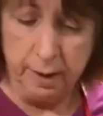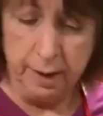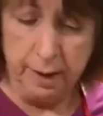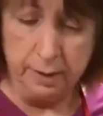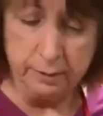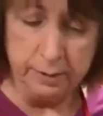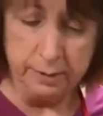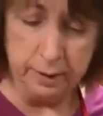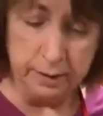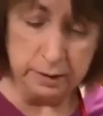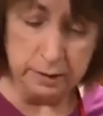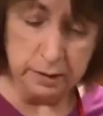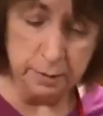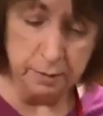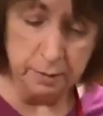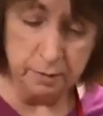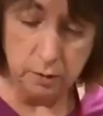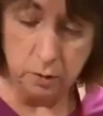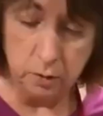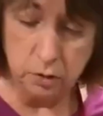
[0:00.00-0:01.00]
I'll take
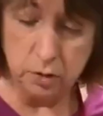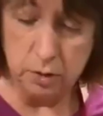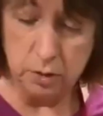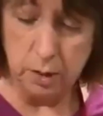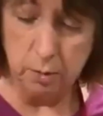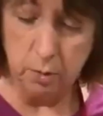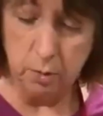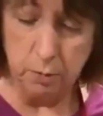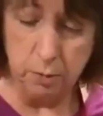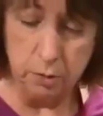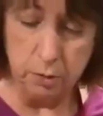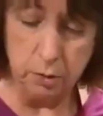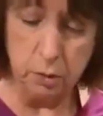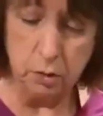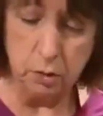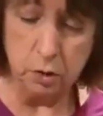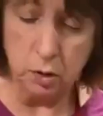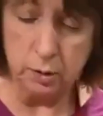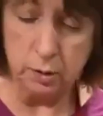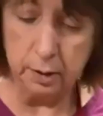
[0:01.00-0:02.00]
some of those and I will put
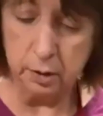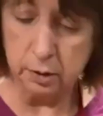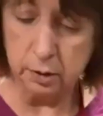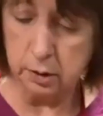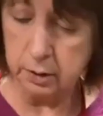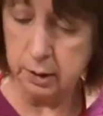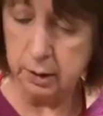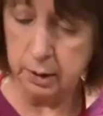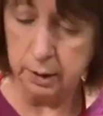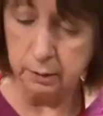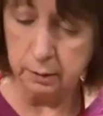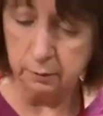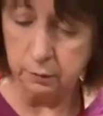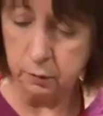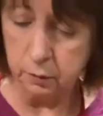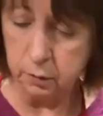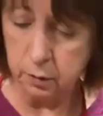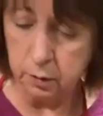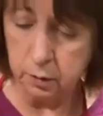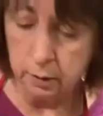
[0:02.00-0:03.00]
those on there tonight
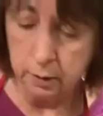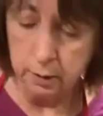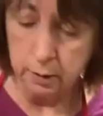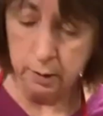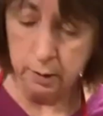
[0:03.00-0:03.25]
for